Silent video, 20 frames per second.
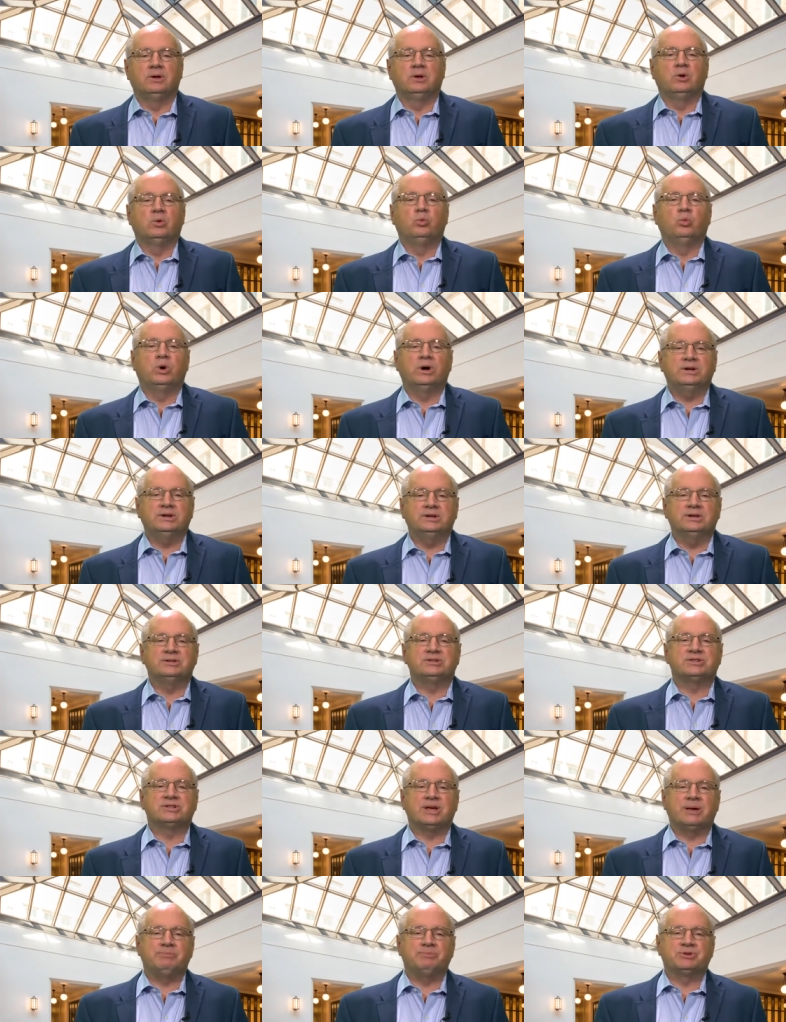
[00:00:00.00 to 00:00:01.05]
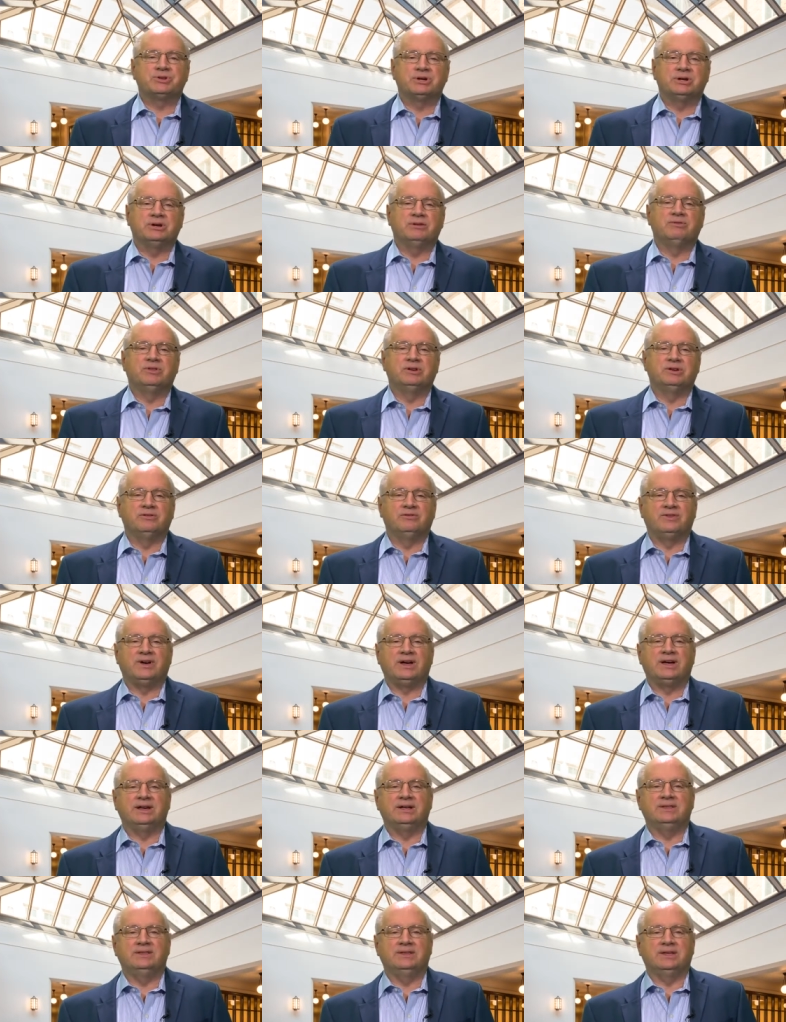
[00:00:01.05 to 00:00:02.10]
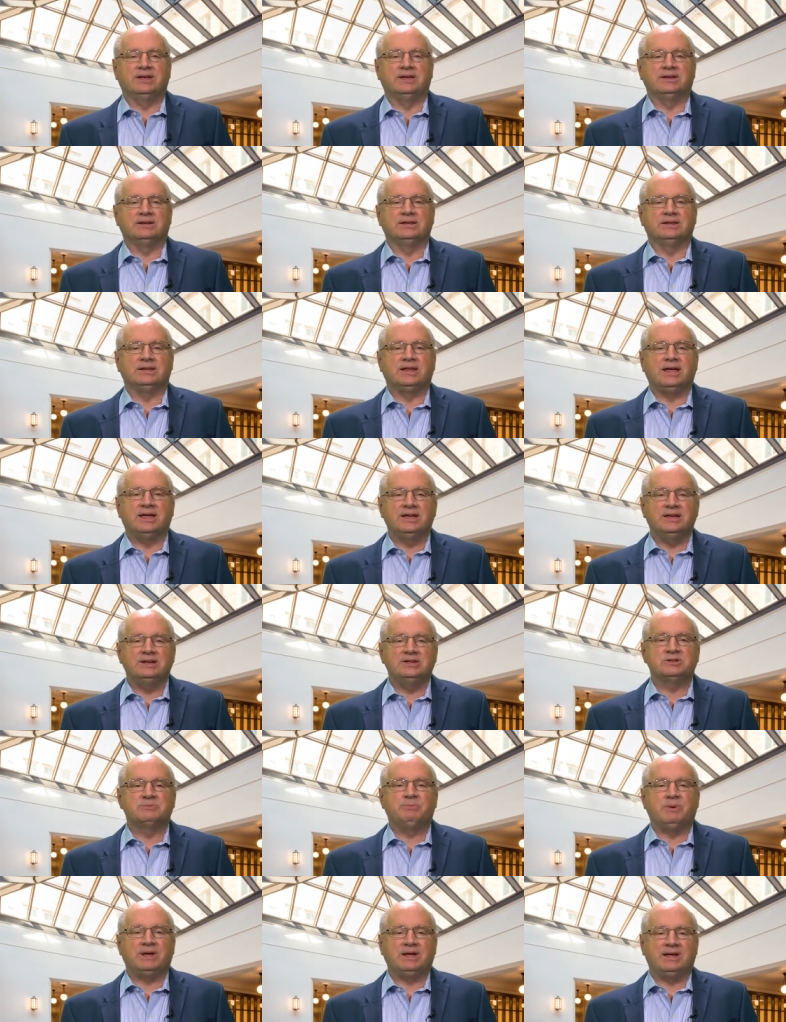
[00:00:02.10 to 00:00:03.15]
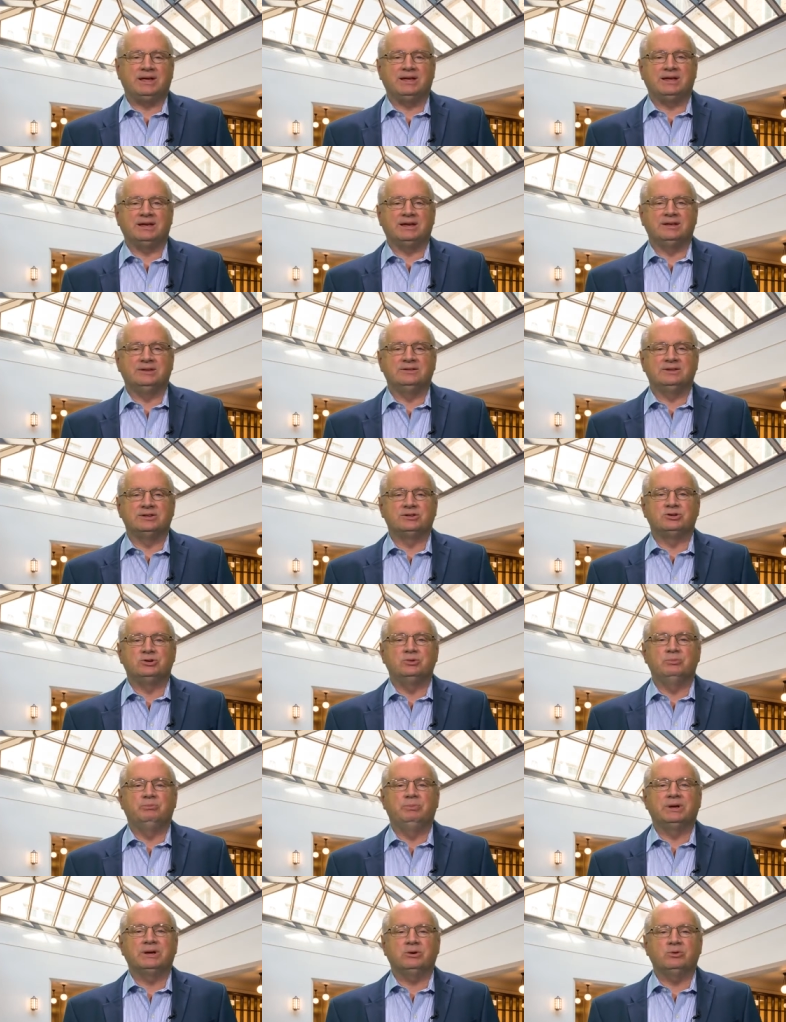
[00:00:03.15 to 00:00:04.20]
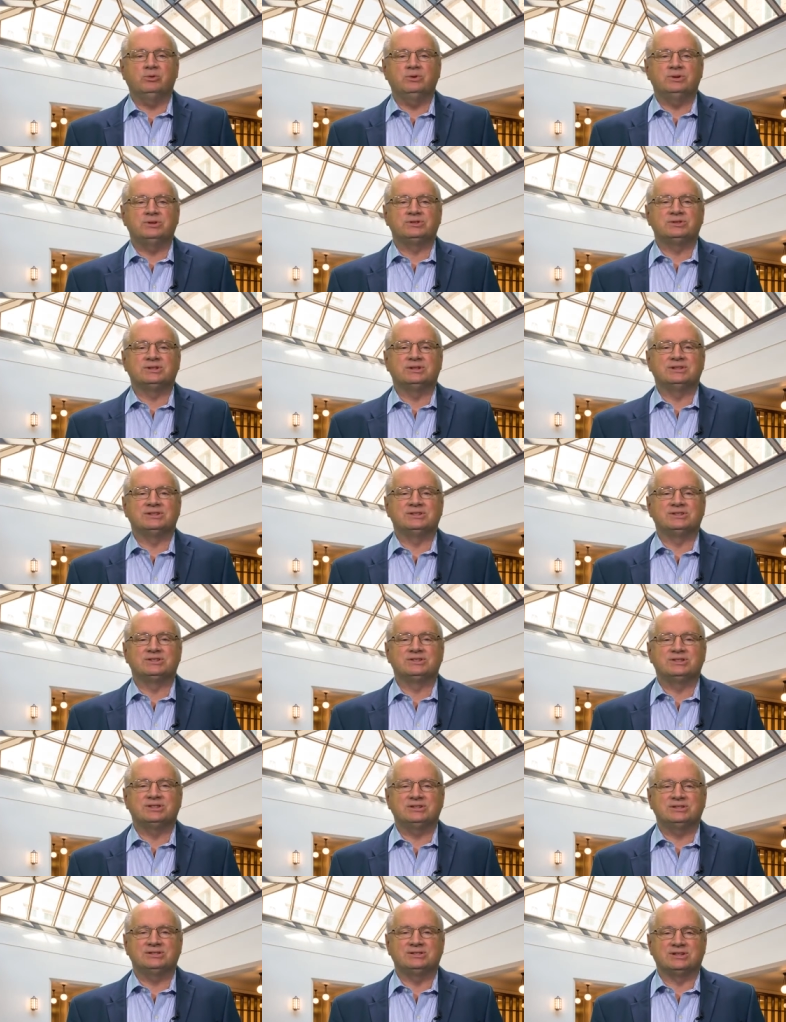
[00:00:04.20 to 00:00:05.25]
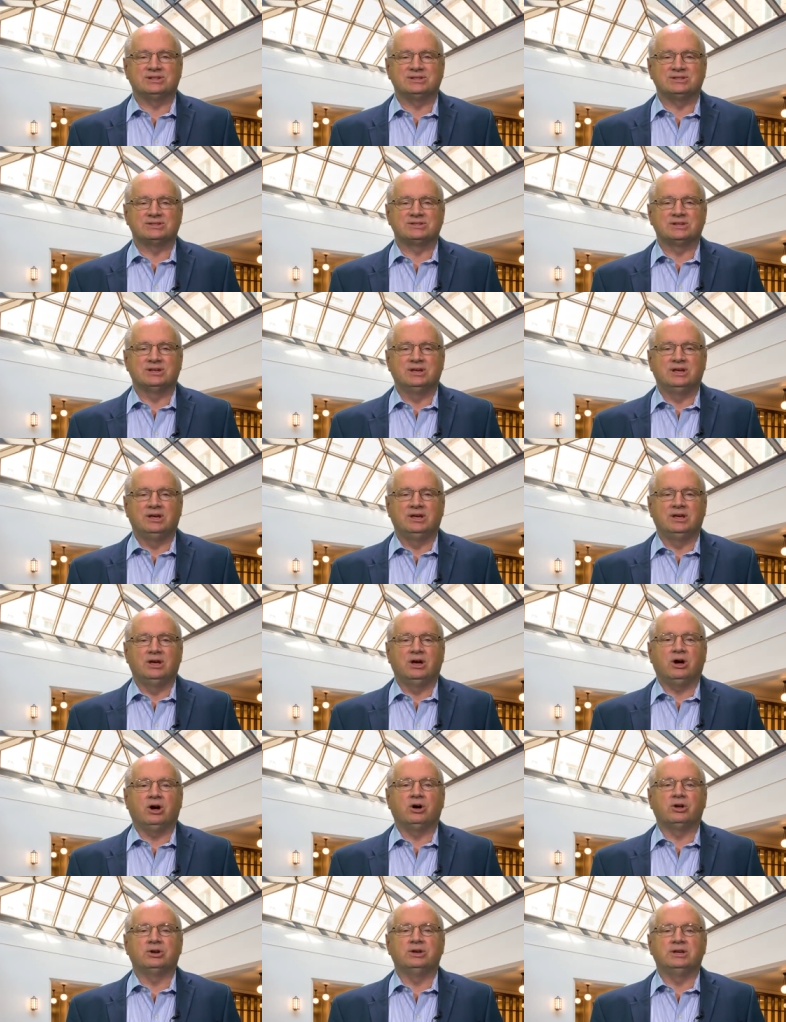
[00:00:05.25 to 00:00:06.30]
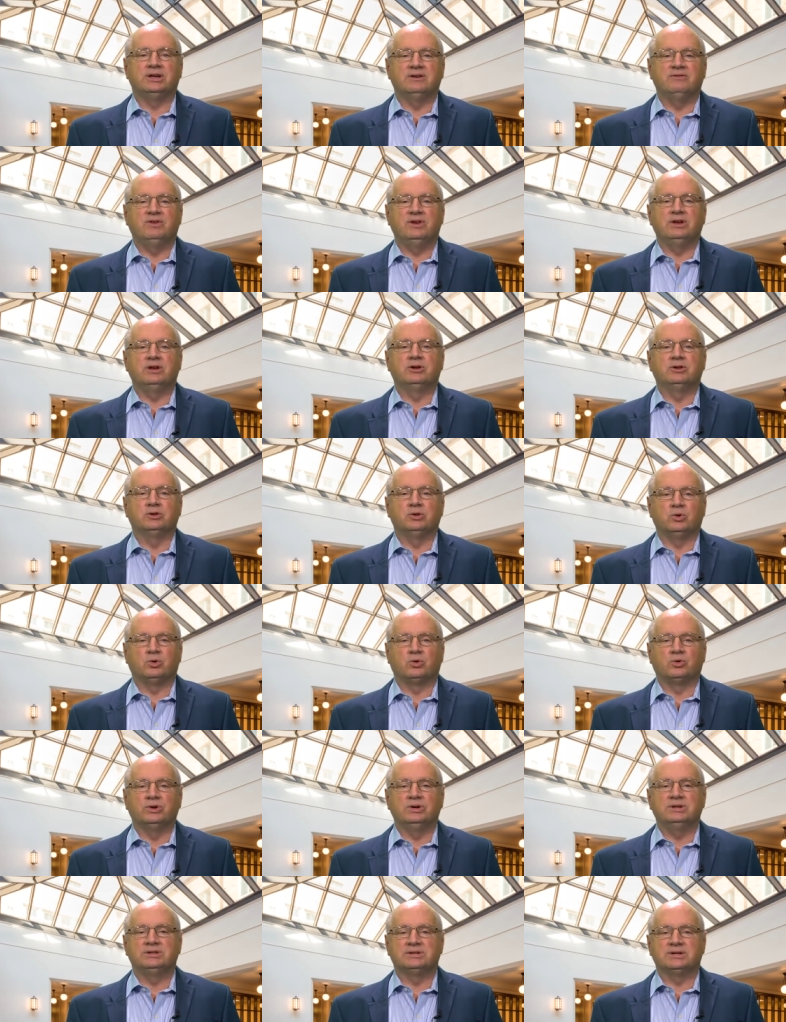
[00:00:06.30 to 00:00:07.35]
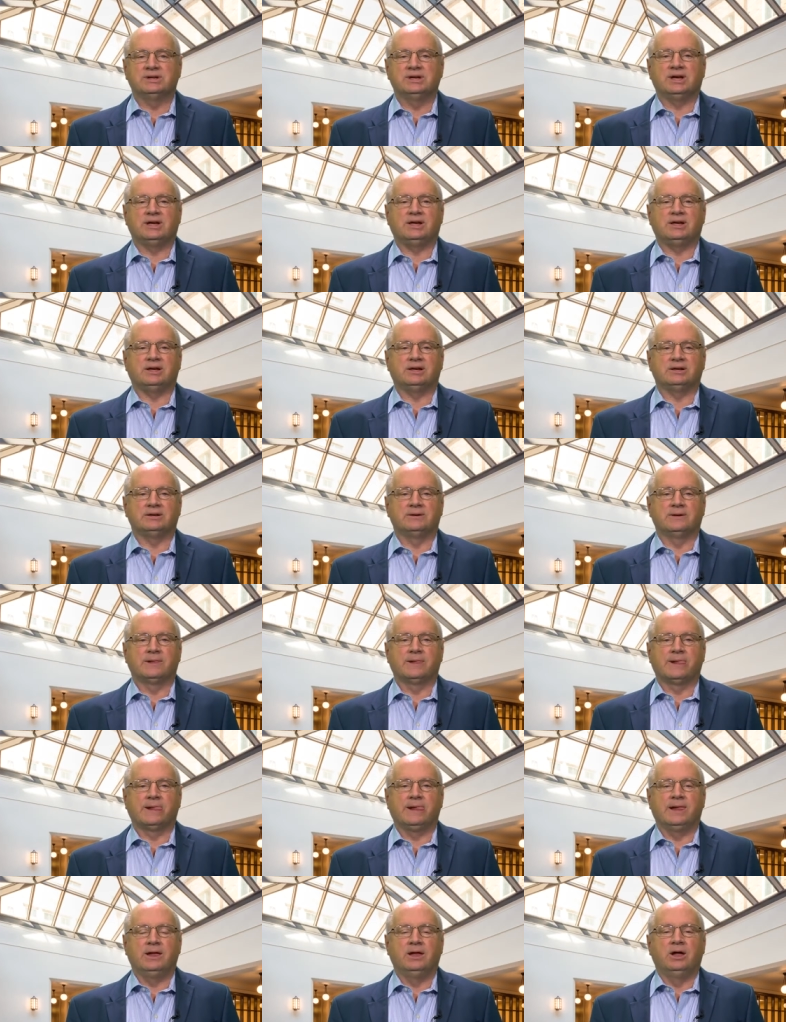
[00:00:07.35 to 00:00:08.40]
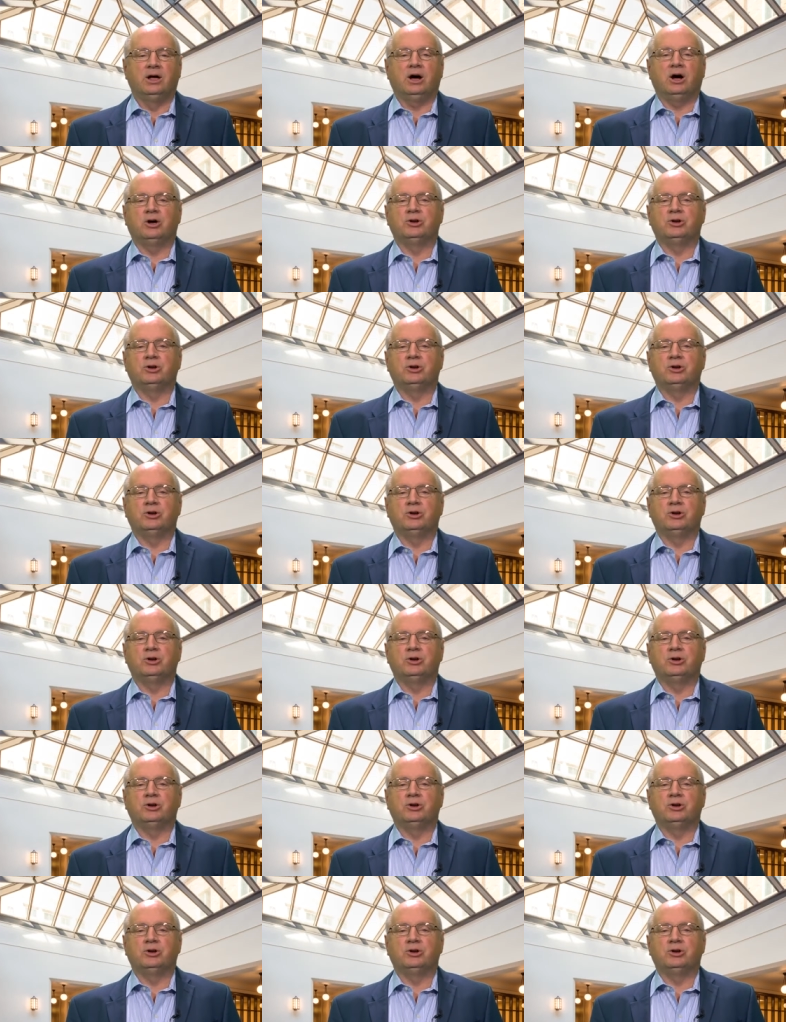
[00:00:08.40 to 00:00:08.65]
What conception of the divine, then, lies behind this ubiquitous insistence on giving glory to God, on